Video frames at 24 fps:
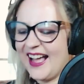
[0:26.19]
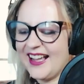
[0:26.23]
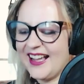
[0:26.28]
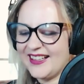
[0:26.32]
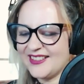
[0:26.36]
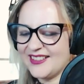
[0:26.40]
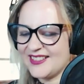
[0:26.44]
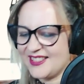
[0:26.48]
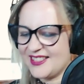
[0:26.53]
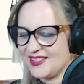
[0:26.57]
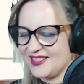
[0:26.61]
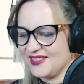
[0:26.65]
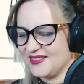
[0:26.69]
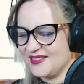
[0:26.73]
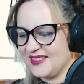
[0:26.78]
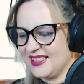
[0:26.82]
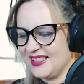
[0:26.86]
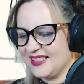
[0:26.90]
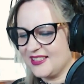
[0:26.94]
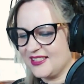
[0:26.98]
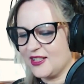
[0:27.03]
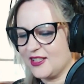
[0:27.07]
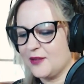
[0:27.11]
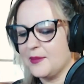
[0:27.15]
You're so
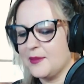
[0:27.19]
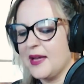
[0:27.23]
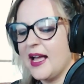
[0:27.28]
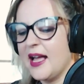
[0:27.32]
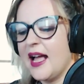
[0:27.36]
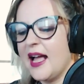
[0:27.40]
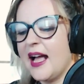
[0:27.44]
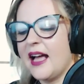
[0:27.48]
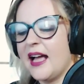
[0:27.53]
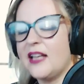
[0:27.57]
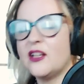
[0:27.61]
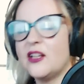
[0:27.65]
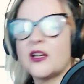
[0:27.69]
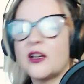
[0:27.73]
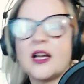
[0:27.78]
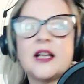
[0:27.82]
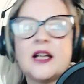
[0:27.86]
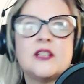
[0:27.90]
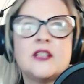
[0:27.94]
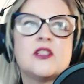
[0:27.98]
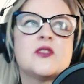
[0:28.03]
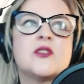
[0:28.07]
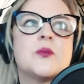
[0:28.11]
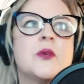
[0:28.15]
welcome. And look,
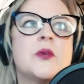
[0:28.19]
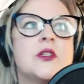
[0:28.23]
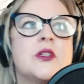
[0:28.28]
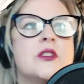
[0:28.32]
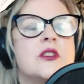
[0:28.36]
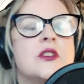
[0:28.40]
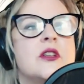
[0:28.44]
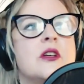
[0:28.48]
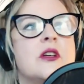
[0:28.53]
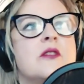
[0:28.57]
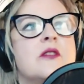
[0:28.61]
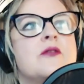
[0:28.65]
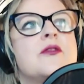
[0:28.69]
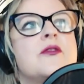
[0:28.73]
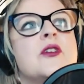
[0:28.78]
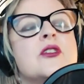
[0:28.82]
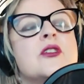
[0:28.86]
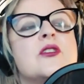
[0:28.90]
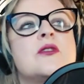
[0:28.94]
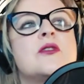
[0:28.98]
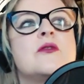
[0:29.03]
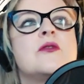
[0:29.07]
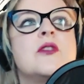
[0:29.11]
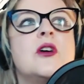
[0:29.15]
I just want to,
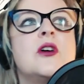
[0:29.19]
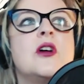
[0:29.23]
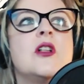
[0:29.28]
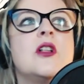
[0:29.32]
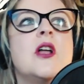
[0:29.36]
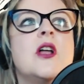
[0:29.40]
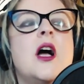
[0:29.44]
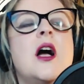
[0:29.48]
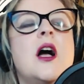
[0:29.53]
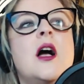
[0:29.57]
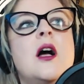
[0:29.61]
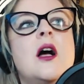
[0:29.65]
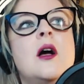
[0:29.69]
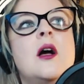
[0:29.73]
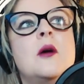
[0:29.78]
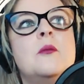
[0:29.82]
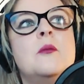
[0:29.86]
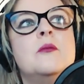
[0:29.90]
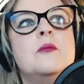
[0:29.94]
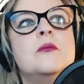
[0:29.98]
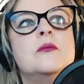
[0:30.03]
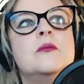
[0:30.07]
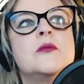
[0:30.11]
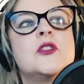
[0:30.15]
first of all,
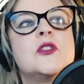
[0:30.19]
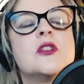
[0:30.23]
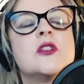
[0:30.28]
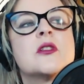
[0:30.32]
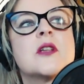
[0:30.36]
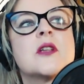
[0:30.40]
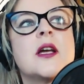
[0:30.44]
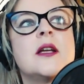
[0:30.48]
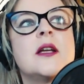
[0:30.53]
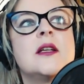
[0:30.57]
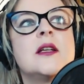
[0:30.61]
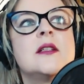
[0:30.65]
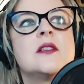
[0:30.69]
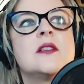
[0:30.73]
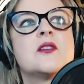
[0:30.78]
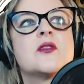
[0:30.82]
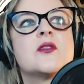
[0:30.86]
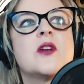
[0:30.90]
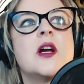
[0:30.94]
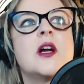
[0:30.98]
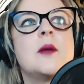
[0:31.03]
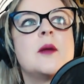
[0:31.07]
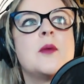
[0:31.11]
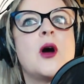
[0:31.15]
just kind of
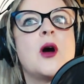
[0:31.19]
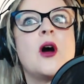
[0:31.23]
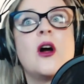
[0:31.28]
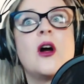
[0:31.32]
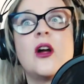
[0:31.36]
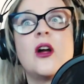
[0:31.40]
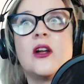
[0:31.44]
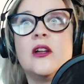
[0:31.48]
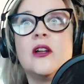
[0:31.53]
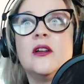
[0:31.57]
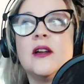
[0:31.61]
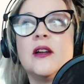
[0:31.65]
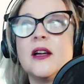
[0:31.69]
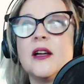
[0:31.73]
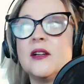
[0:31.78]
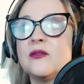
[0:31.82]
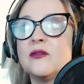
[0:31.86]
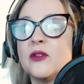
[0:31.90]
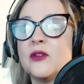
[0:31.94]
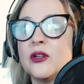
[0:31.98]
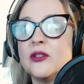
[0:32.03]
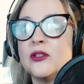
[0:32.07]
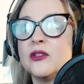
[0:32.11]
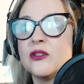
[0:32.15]
describe how I
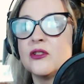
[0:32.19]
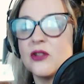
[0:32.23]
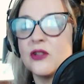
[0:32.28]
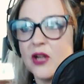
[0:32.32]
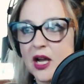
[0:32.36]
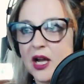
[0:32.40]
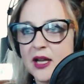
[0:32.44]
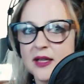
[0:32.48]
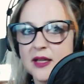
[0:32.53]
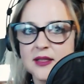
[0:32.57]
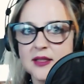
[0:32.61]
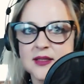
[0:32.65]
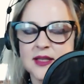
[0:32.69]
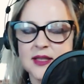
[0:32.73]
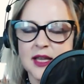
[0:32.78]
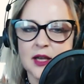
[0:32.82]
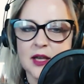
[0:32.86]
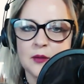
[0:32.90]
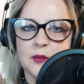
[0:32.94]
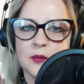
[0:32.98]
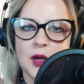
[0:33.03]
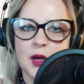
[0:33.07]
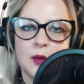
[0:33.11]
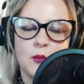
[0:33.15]
find you guys.
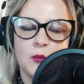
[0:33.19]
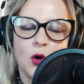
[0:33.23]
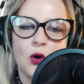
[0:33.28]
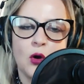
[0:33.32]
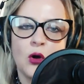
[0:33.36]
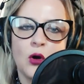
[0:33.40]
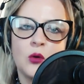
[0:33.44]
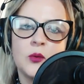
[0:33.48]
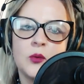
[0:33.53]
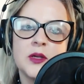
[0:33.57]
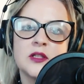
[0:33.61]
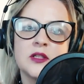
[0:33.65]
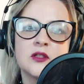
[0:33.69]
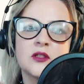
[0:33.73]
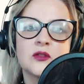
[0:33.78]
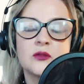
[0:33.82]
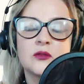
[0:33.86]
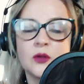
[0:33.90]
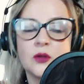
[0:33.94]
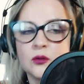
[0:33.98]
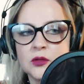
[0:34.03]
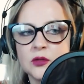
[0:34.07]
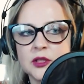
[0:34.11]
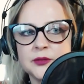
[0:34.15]
I'm always
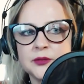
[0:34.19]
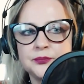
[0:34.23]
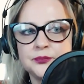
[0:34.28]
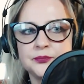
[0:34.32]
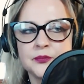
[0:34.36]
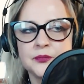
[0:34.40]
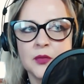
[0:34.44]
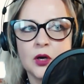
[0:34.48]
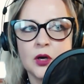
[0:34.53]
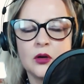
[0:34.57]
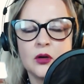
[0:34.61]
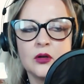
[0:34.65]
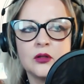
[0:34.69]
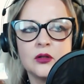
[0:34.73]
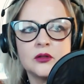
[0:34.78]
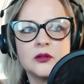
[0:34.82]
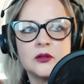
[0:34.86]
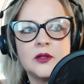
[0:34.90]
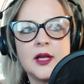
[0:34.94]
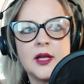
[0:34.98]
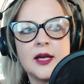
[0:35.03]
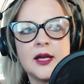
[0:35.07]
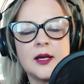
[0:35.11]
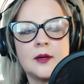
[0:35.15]
scrolling
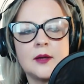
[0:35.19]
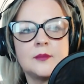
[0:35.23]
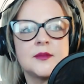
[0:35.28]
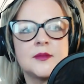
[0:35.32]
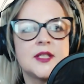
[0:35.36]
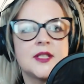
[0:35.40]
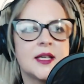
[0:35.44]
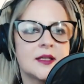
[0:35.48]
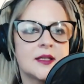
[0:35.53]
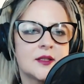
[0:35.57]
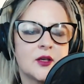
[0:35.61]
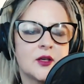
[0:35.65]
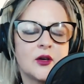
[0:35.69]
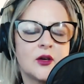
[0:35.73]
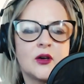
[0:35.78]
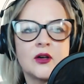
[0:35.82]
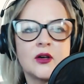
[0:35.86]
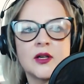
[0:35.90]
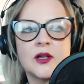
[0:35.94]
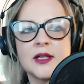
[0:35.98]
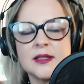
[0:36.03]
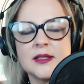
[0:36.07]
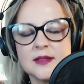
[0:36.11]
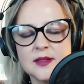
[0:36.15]
on
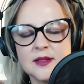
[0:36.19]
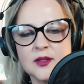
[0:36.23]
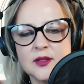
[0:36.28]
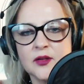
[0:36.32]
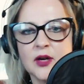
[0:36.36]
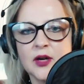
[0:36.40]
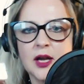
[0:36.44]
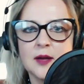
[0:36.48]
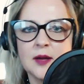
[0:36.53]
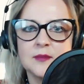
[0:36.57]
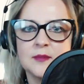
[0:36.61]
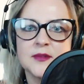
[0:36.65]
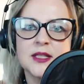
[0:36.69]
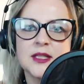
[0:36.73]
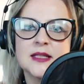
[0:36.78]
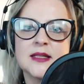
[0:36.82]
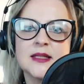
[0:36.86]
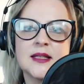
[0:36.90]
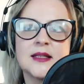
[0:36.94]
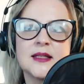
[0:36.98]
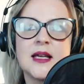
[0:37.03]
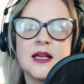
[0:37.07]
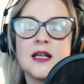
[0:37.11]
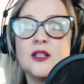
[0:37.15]
TikTok, Instagram, things
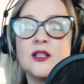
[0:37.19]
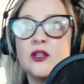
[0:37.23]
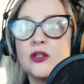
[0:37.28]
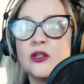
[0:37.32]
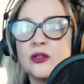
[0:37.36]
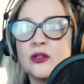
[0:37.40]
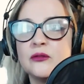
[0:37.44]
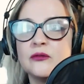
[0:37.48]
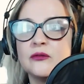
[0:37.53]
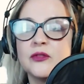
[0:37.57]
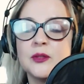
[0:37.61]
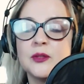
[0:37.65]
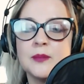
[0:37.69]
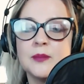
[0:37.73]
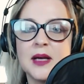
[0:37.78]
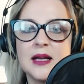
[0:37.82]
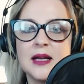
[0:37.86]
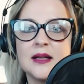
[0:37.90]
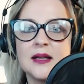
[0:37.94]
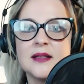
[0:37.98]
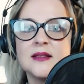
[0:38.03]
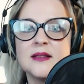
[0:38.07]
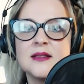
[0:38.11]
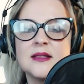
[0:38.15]
like that, looking for
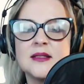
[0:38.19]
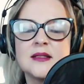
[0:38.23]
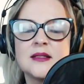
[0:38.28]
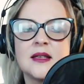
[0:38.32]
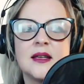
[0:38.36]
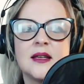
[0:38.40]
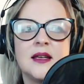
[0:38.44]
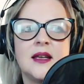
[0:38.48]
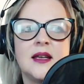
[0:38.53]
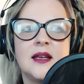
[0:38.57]
bands